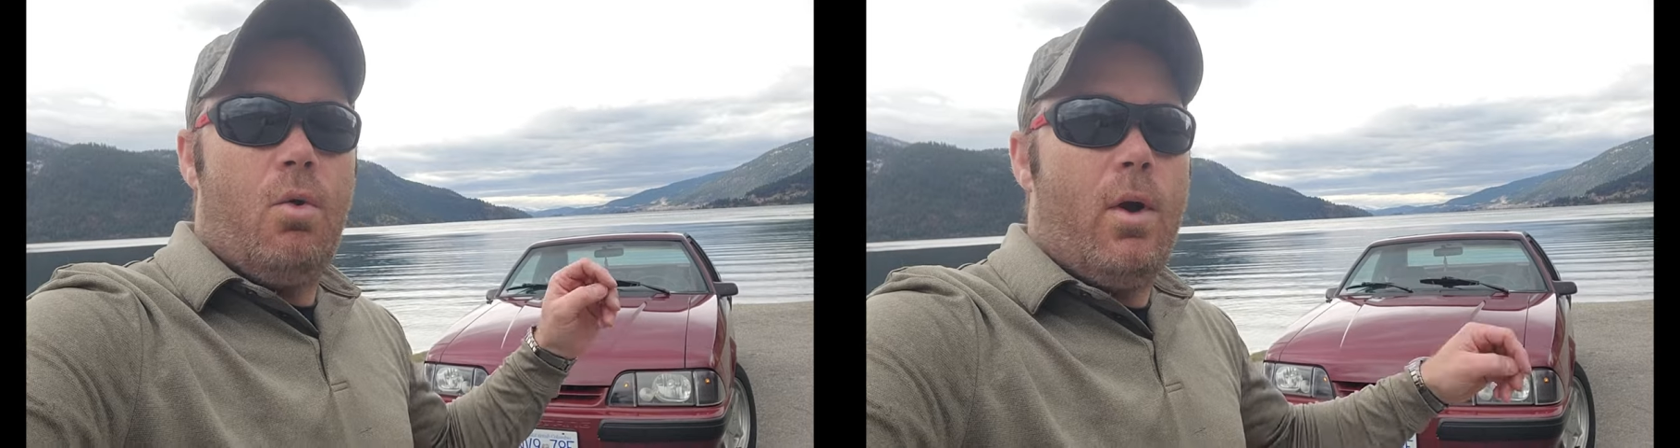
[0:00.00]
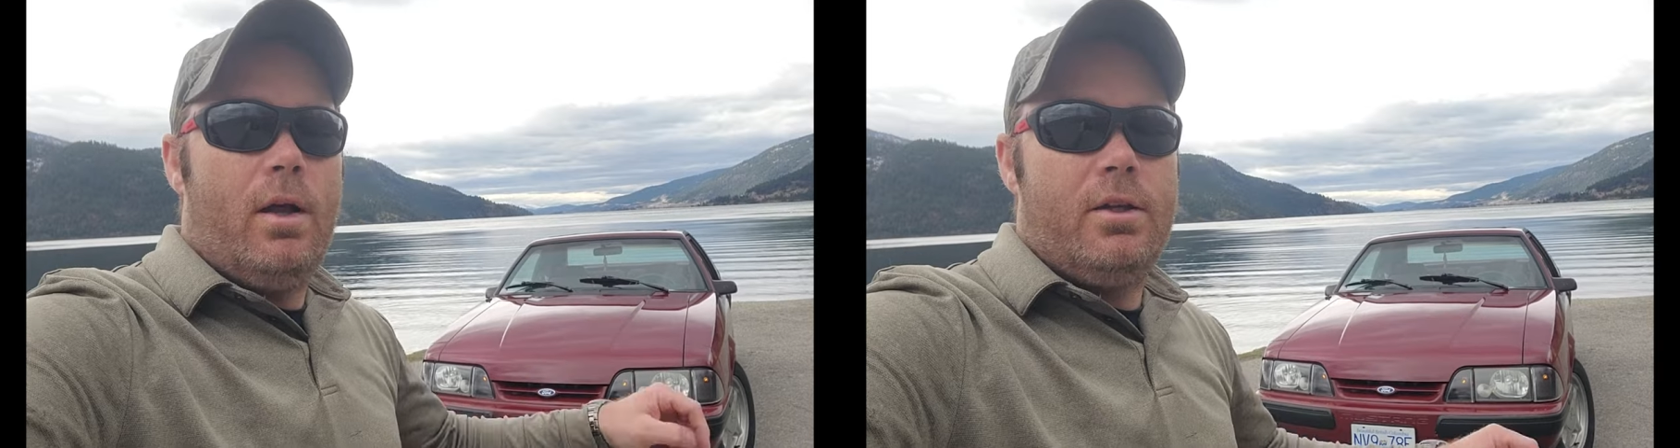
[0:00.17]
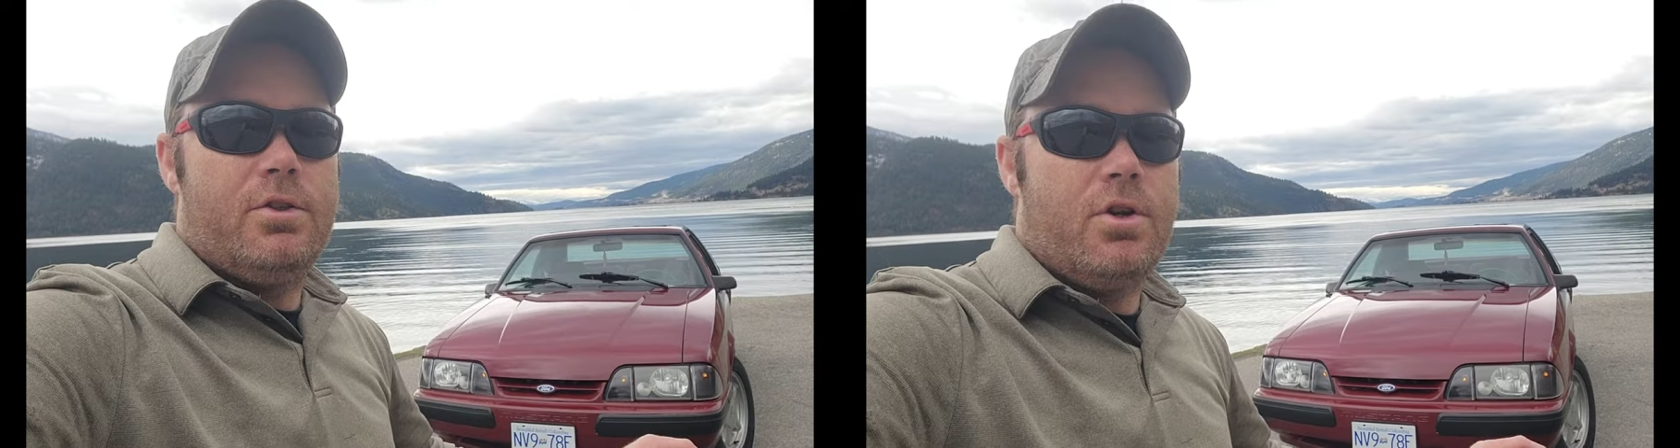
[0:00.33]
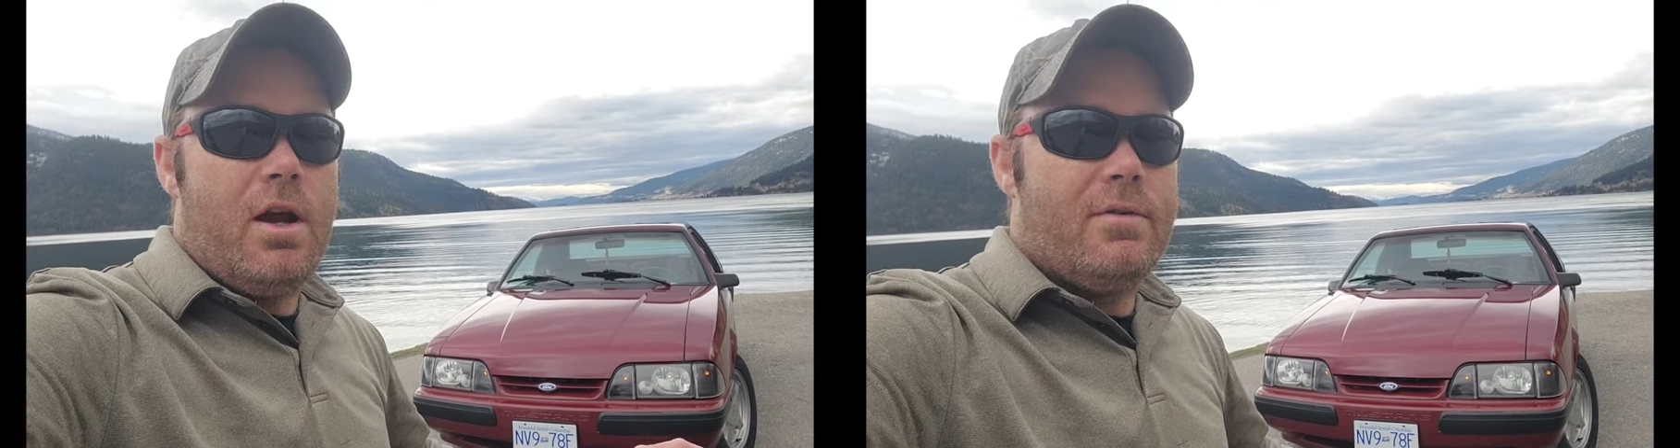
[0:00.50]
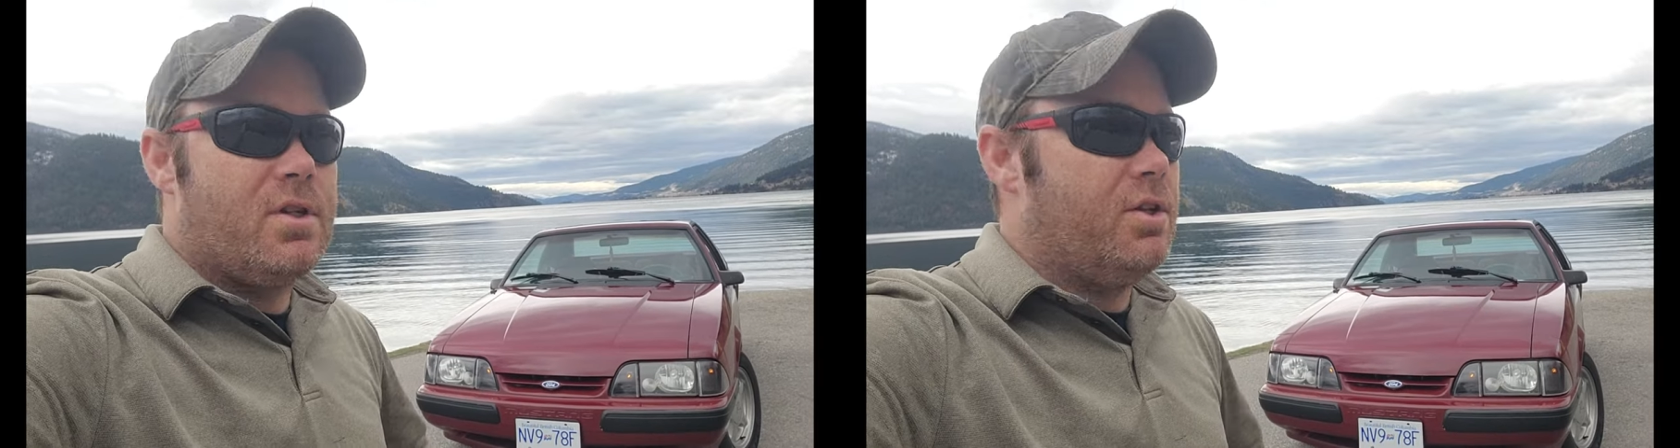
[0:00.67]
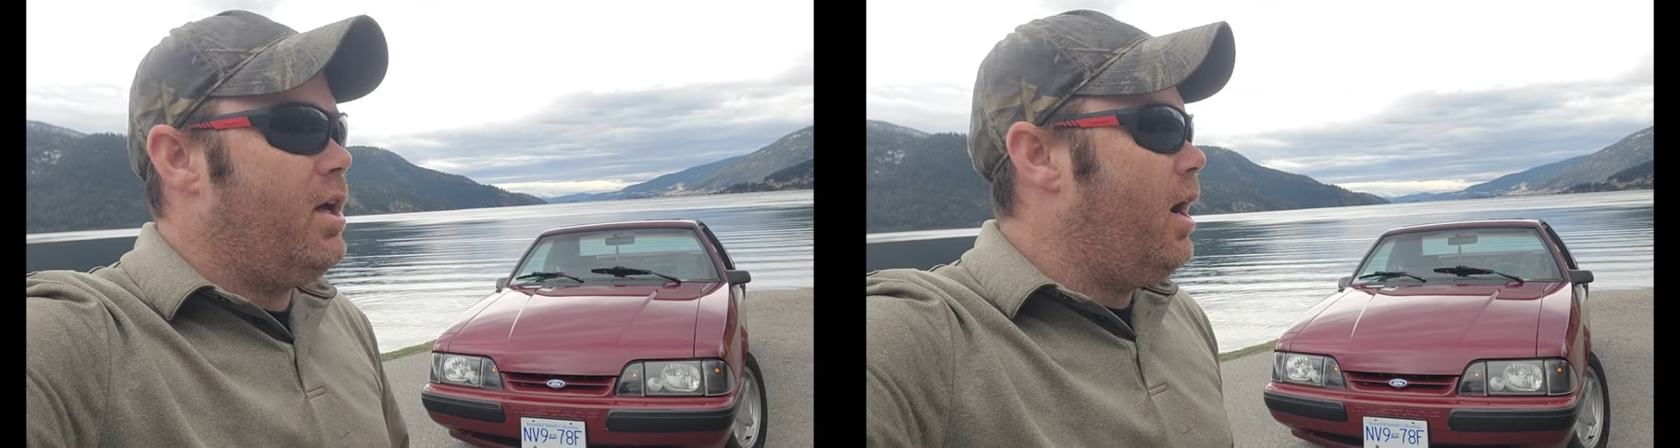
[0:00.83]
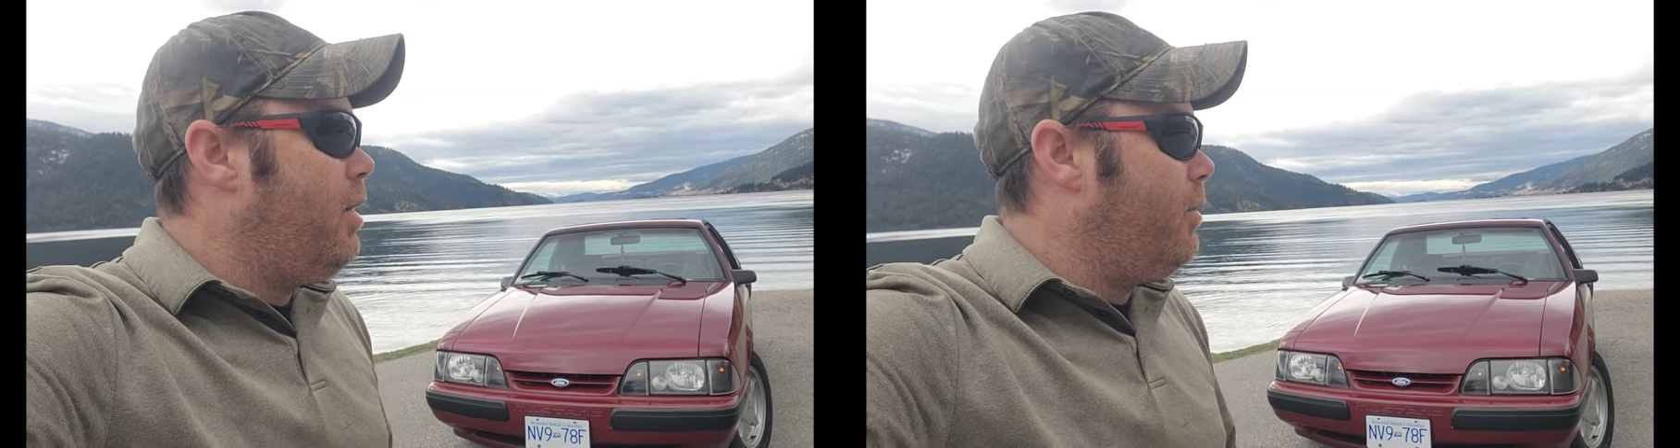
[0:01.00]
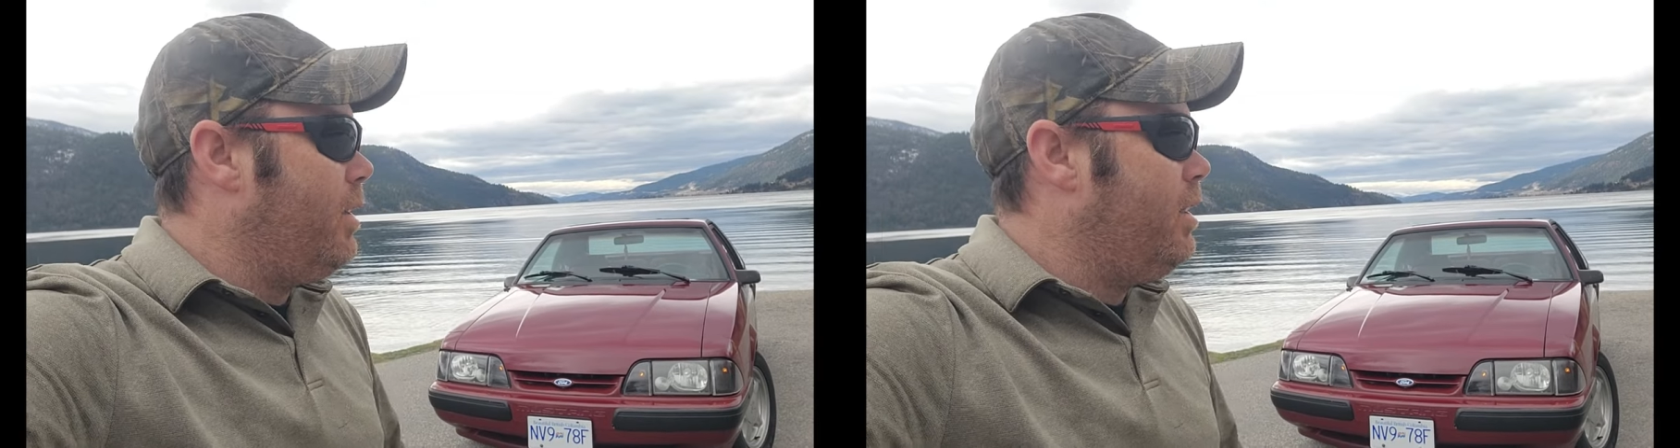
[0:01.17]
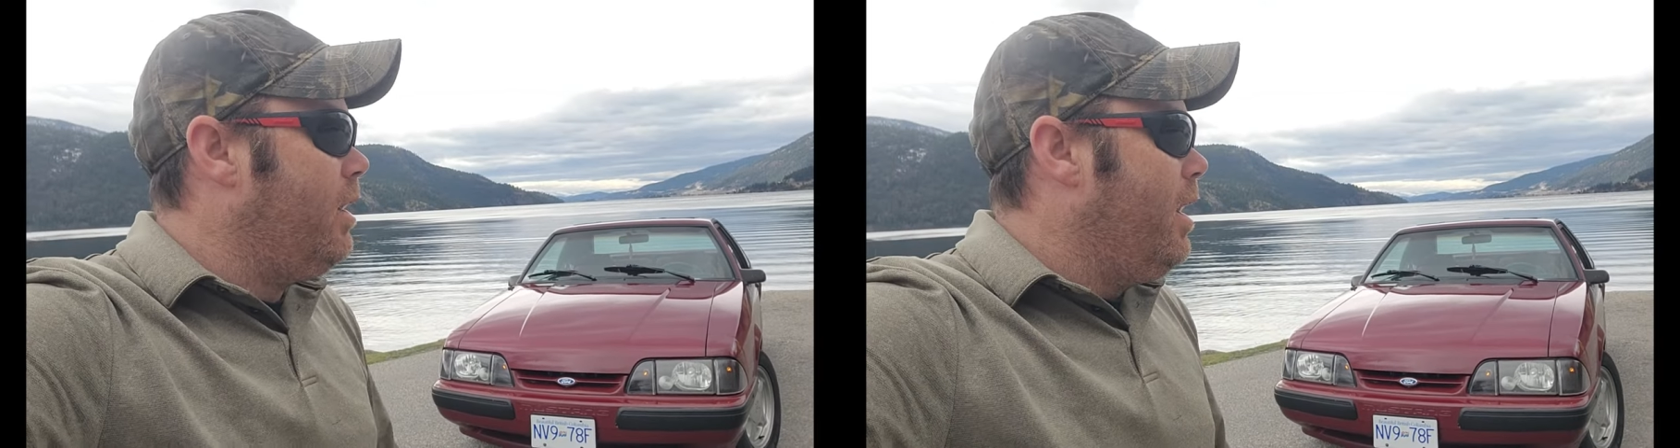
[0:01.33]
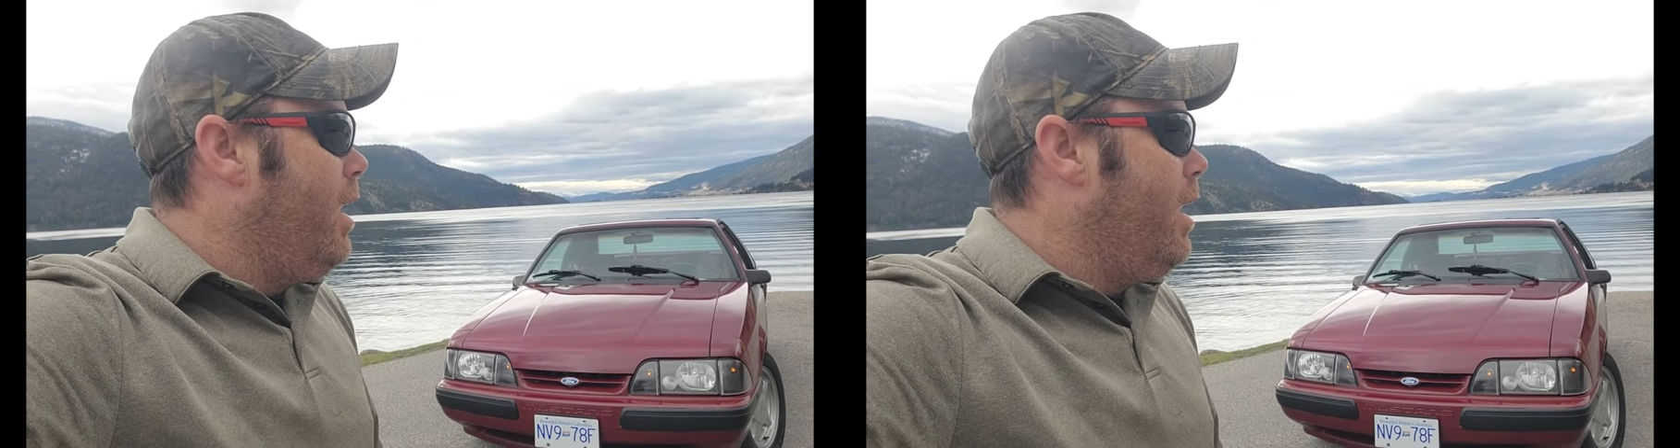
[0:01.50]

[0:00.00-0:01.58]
well it drives on the highway.